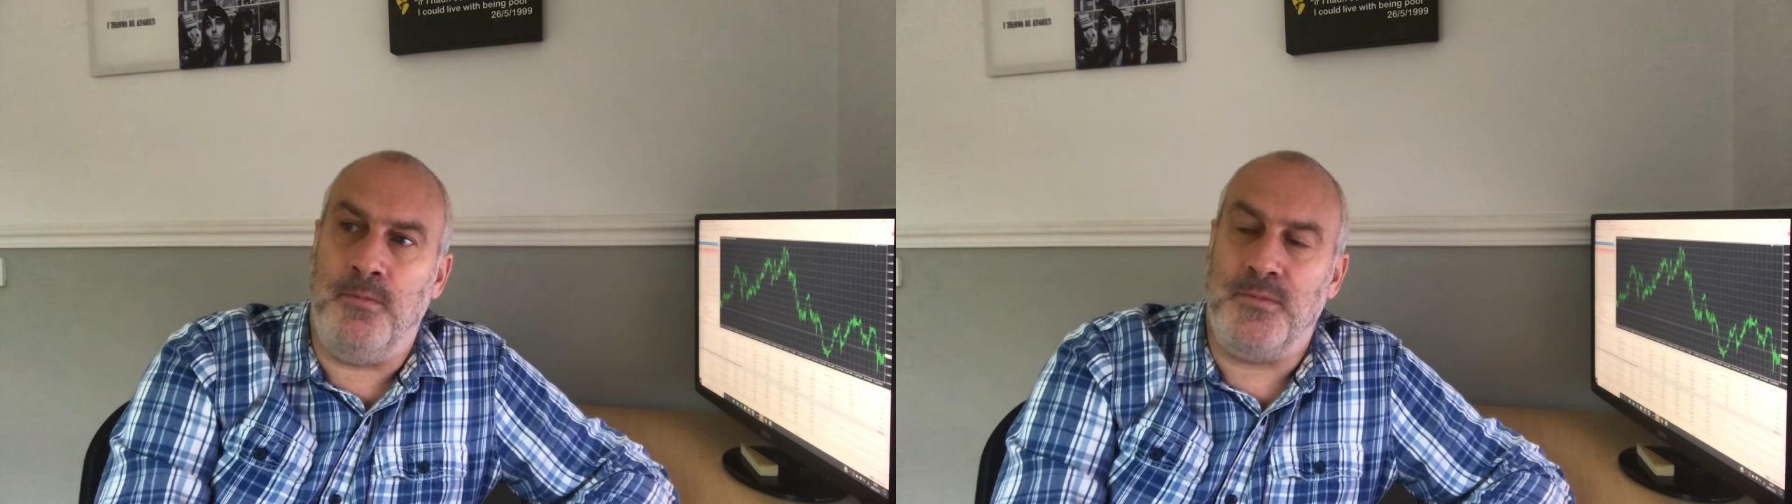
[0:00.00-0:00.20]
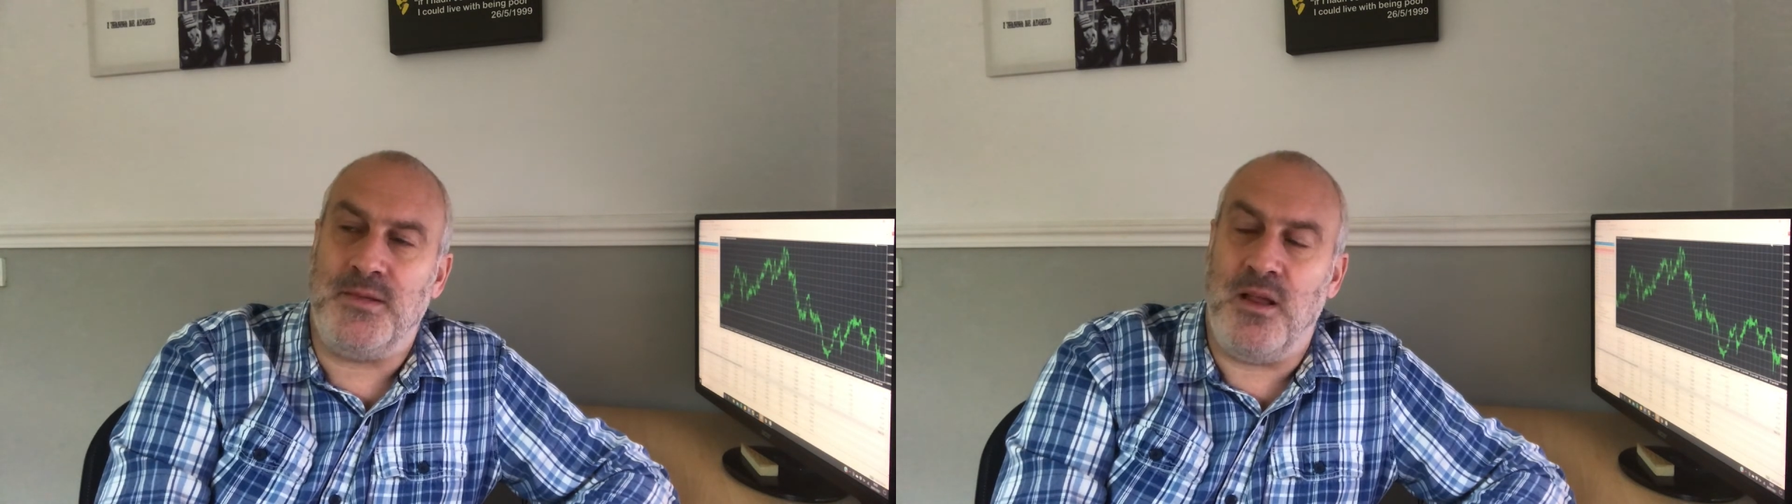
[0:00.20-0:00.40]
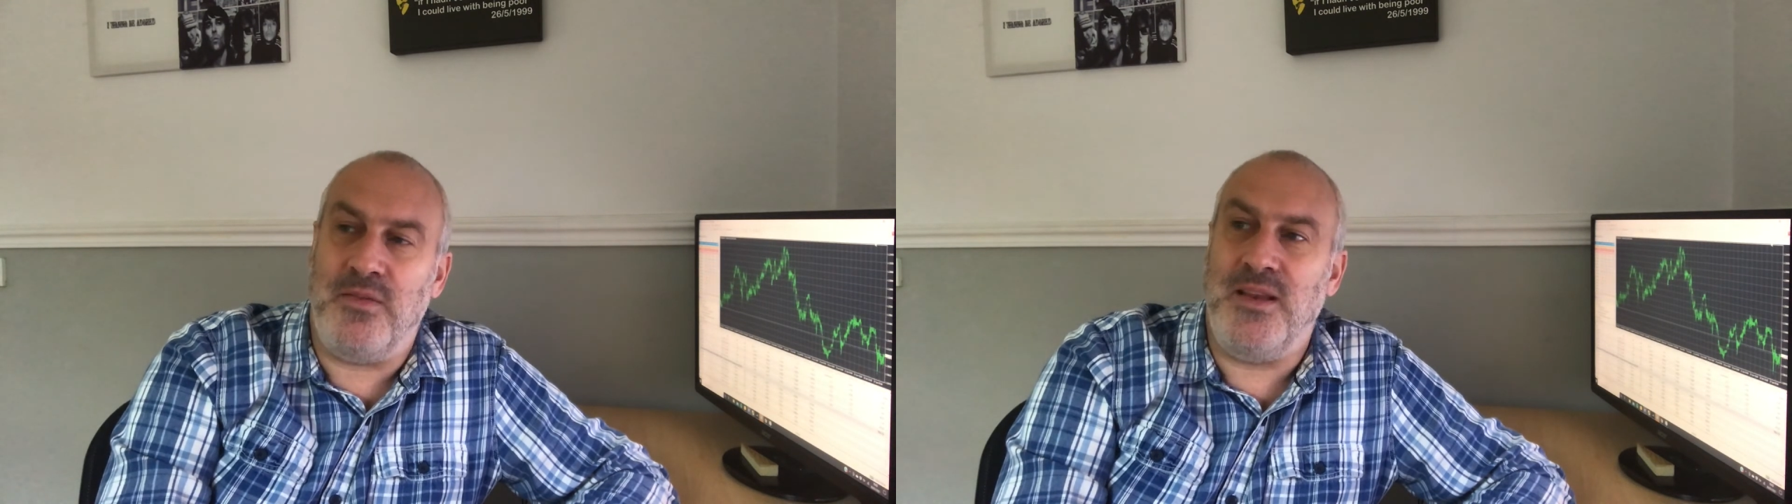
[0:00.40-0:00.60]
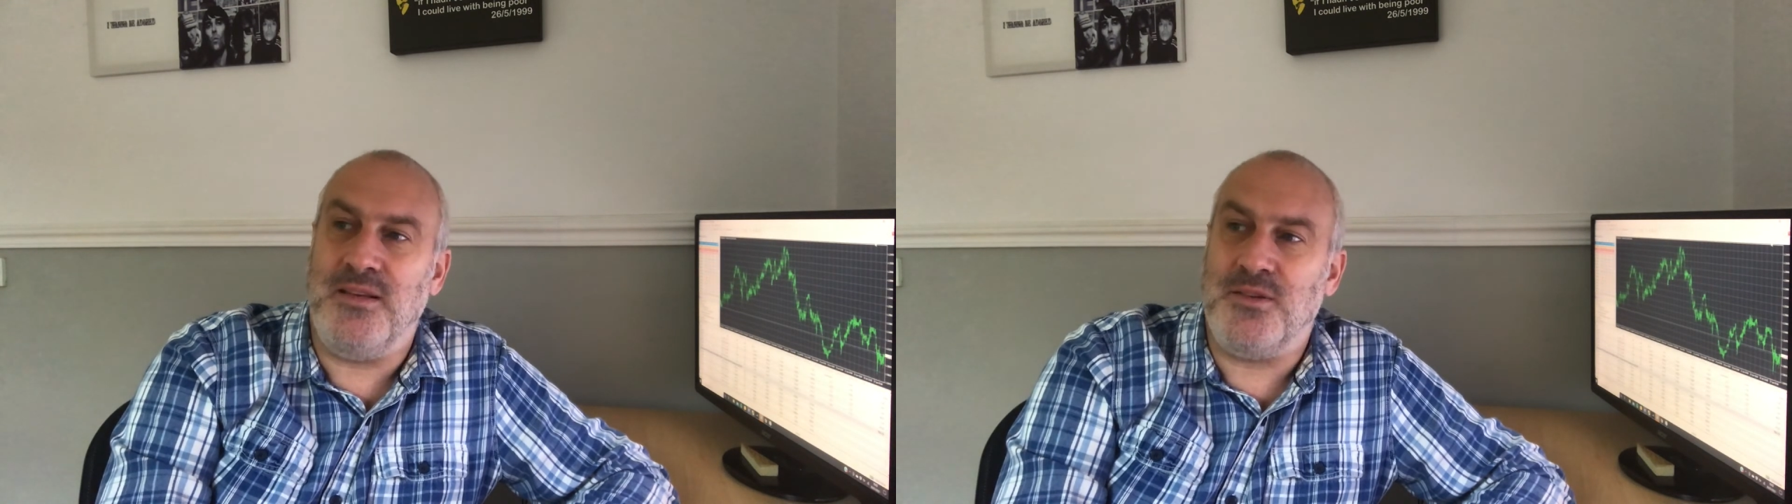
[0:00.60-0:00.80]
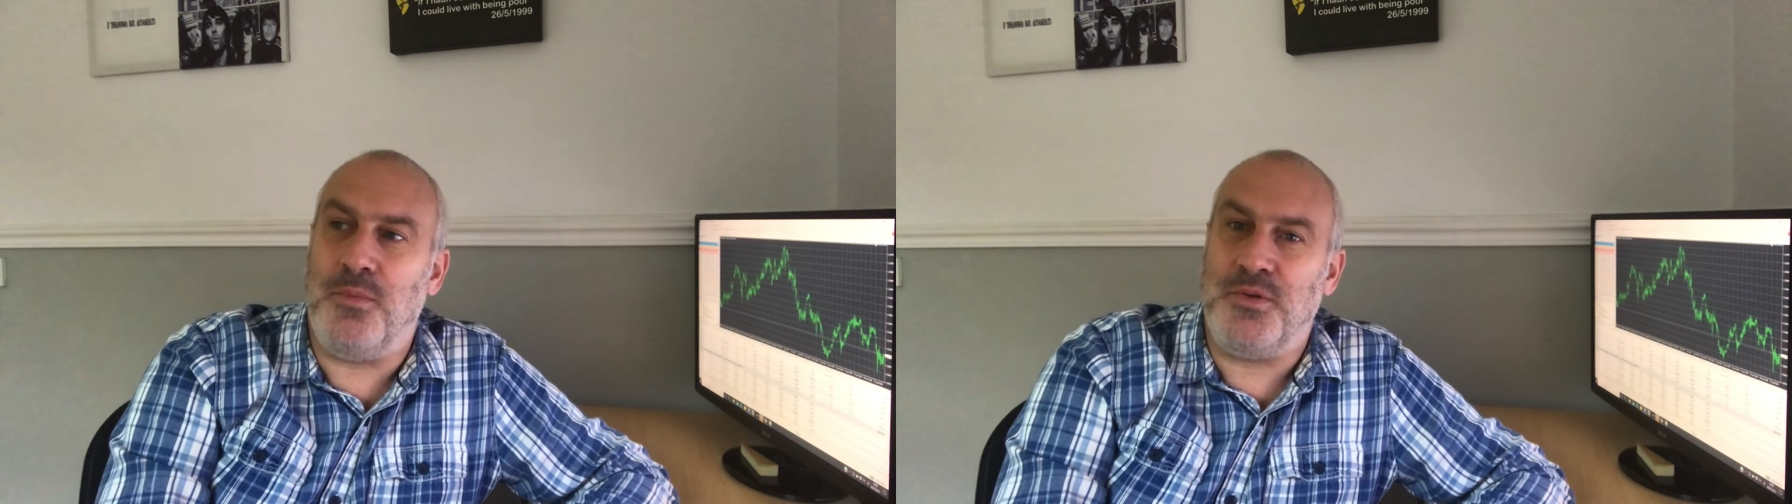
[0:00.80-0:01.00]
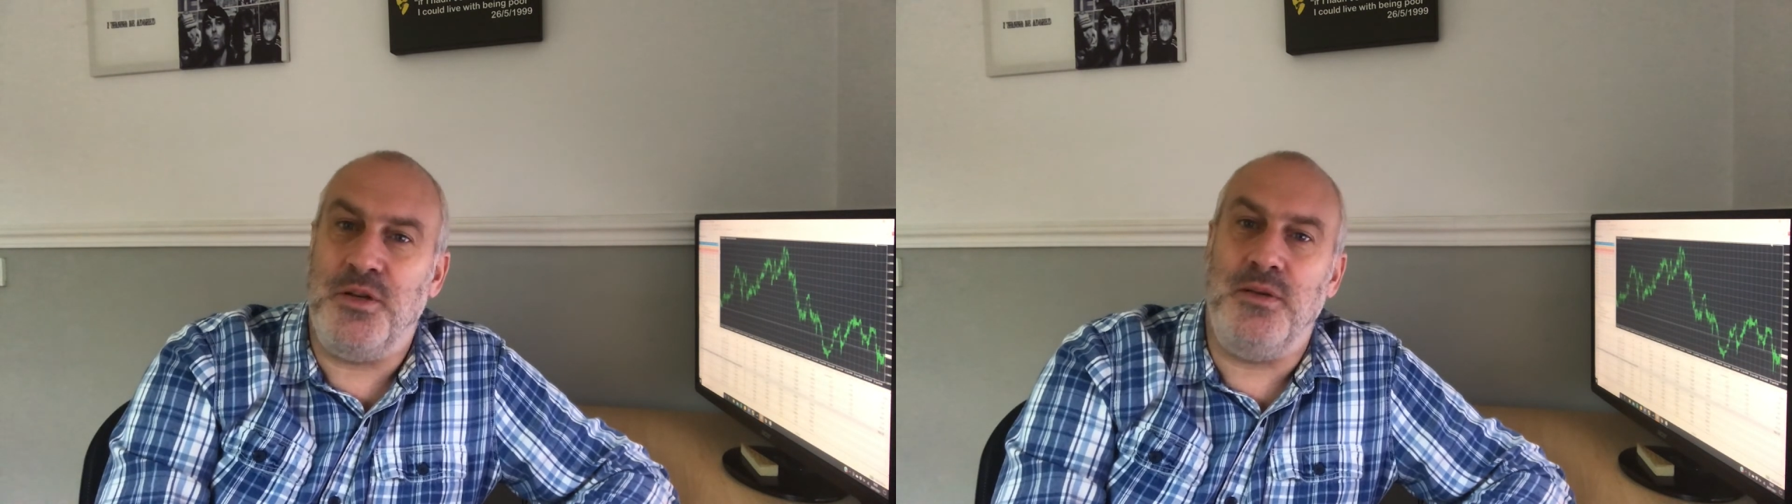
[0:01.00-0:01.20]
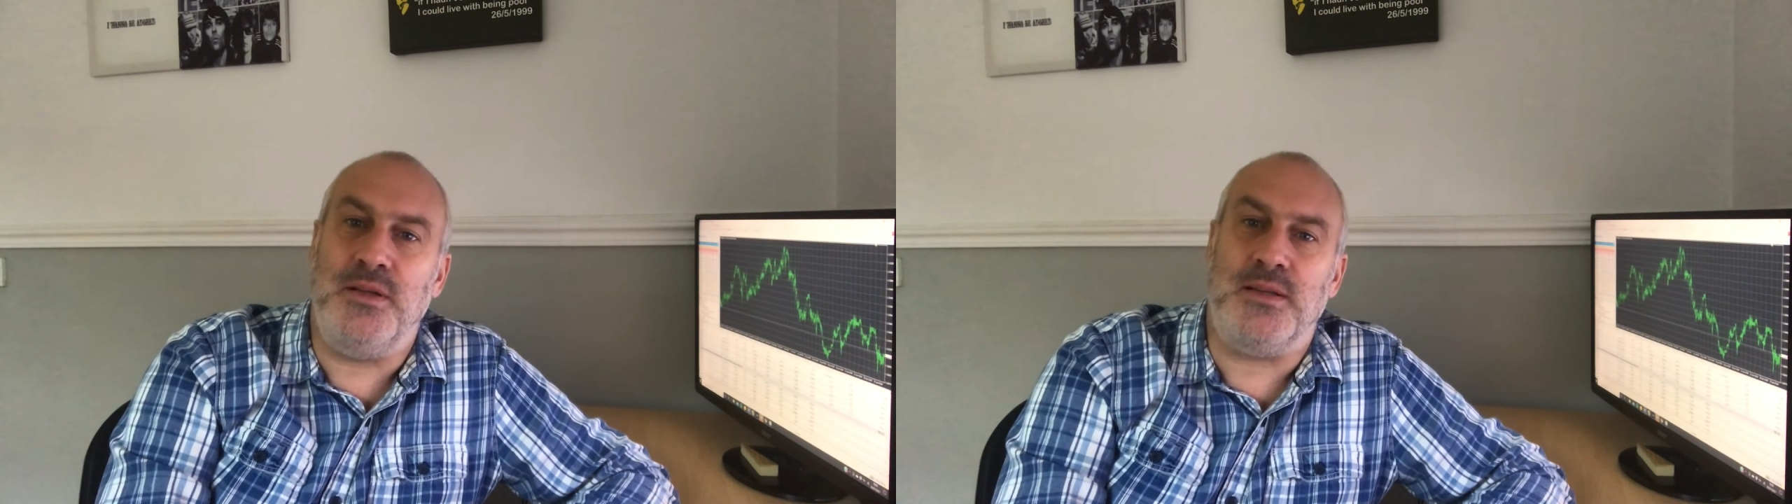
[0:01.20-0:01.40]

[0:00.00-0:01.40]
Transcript: So I think there's opportunities